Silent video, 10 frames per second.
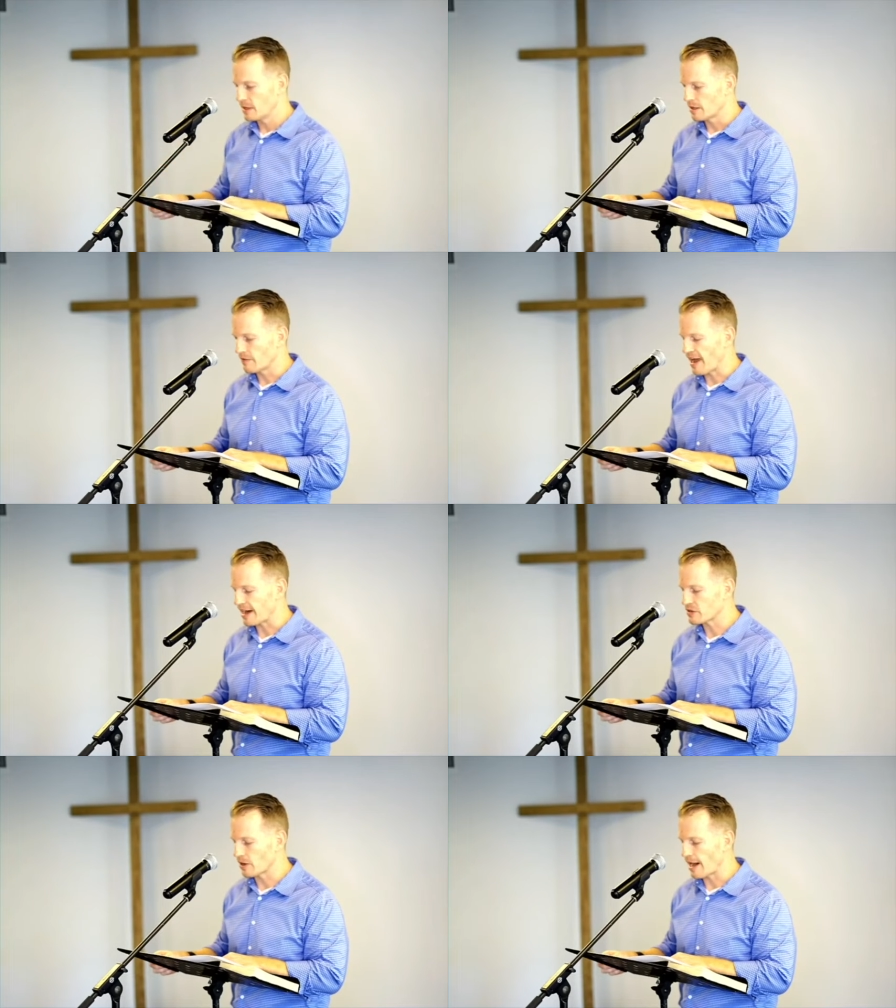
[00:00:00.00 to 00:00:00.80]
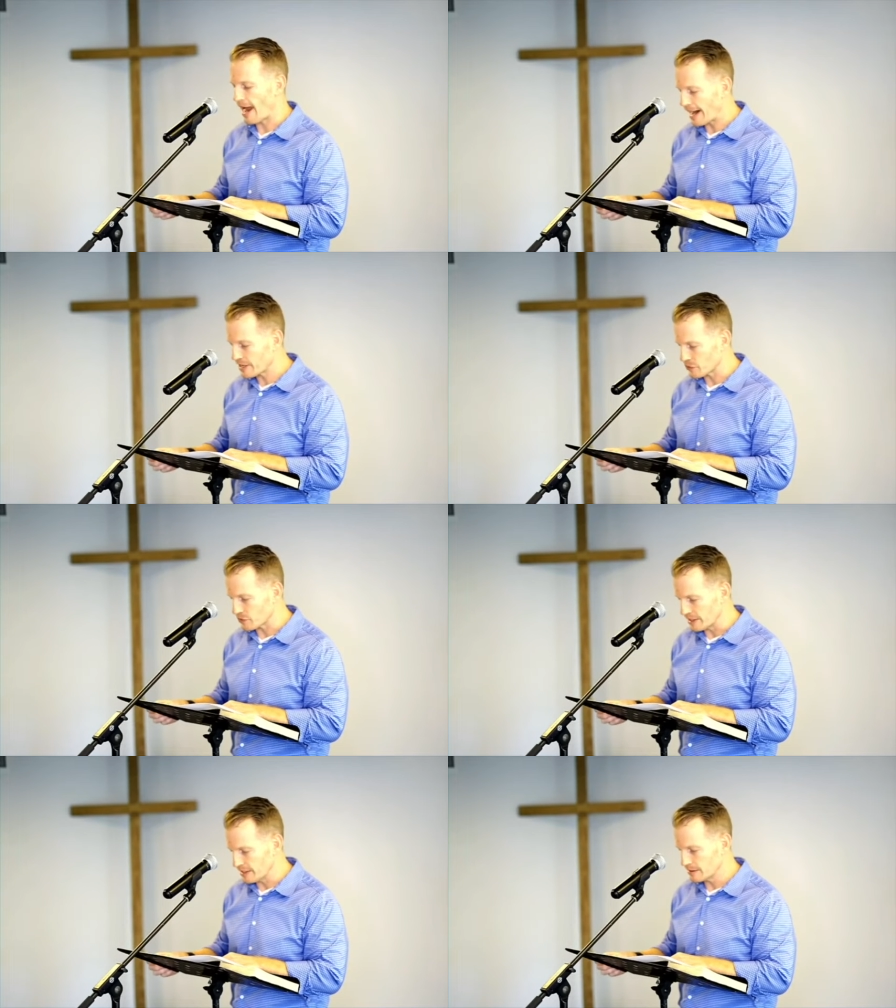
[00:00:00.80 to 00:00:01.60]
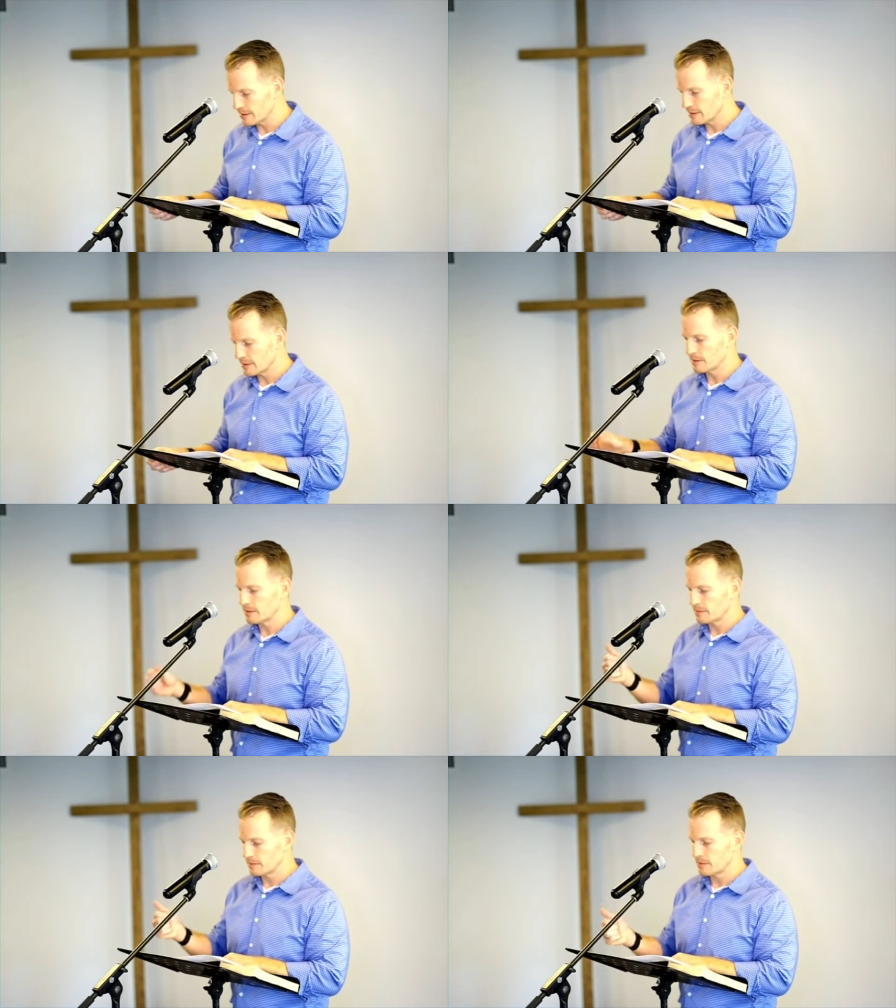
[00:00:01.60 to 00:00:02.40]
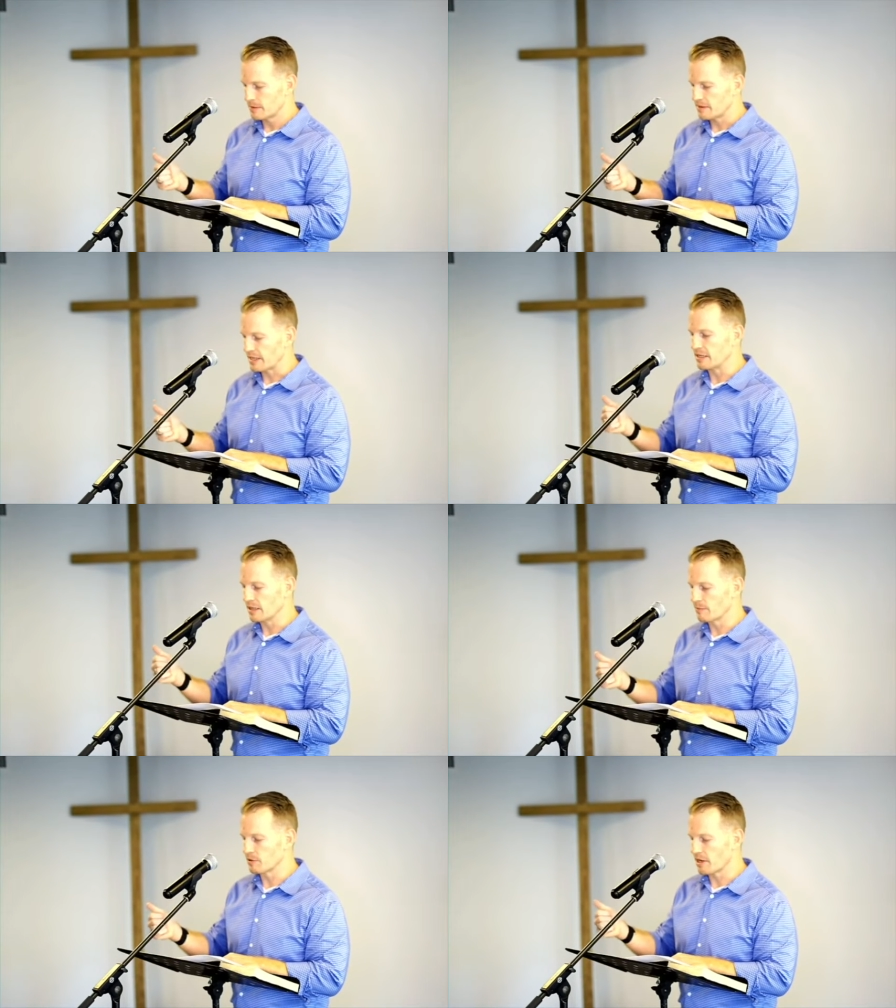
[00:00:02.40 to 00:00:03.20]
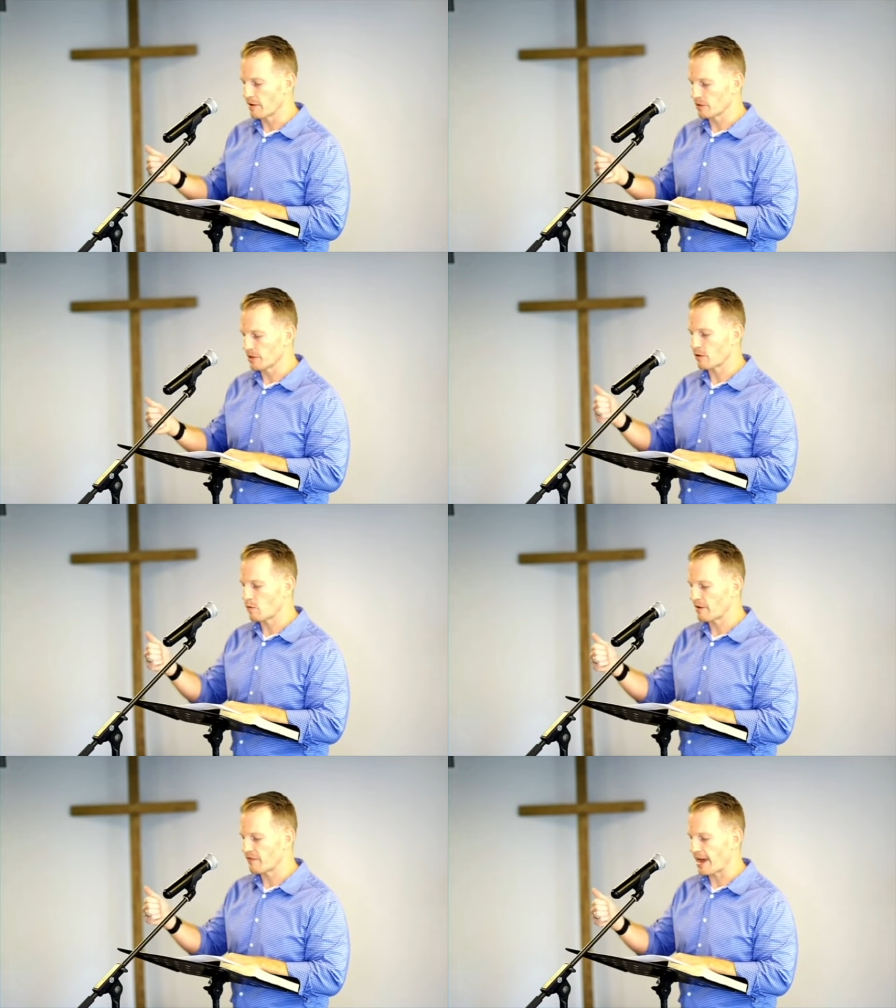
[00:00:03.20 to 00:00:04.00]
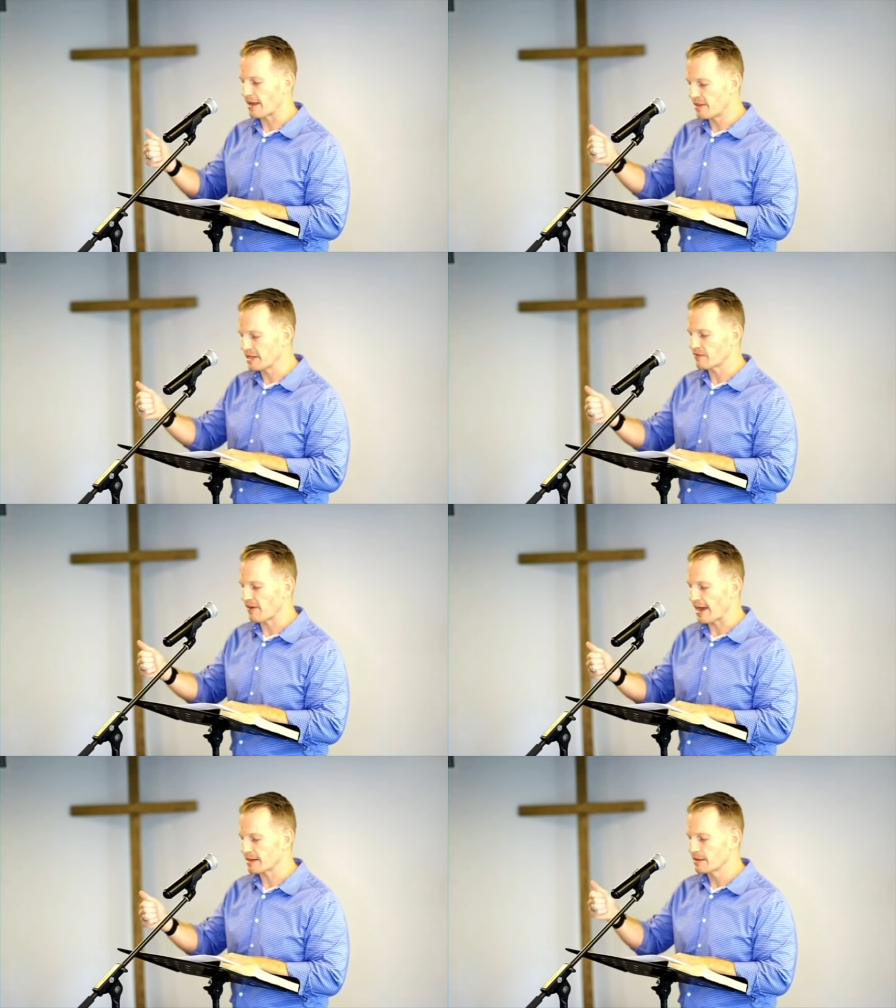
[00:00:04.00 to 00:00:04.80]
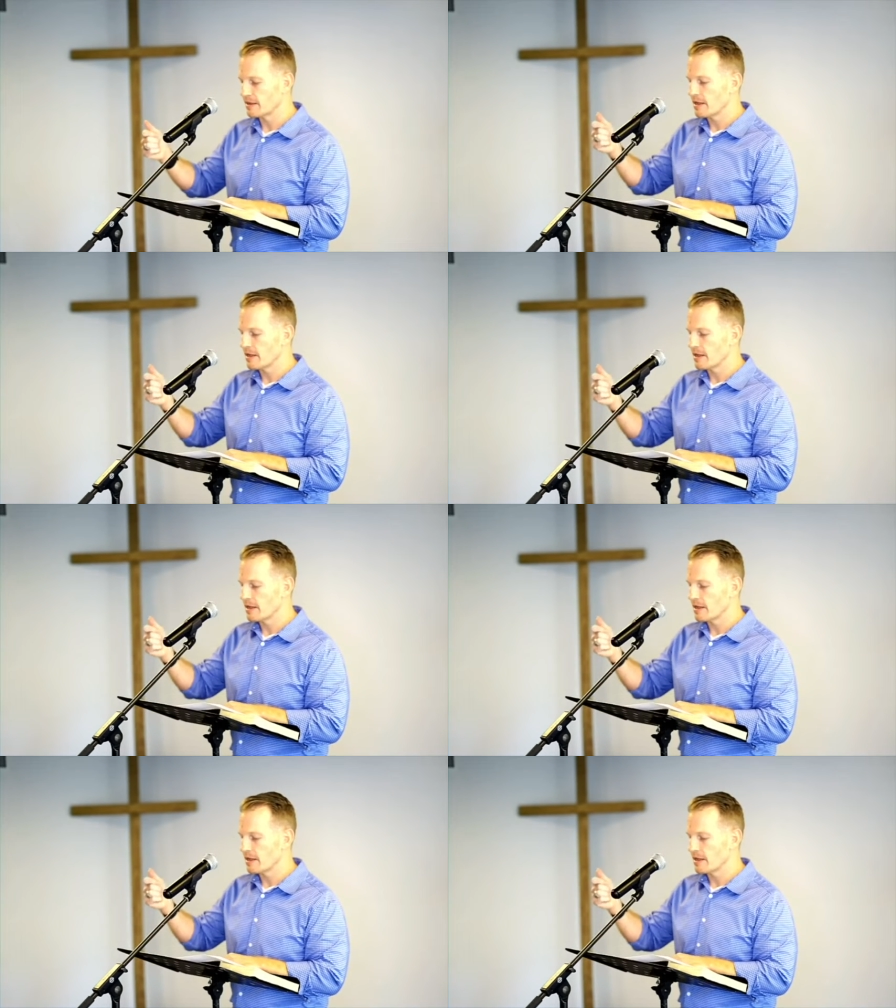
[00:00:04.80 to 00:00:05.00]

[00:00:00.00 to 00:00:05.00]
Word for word: The facts are actually, they deliberately overlook what fact, this fact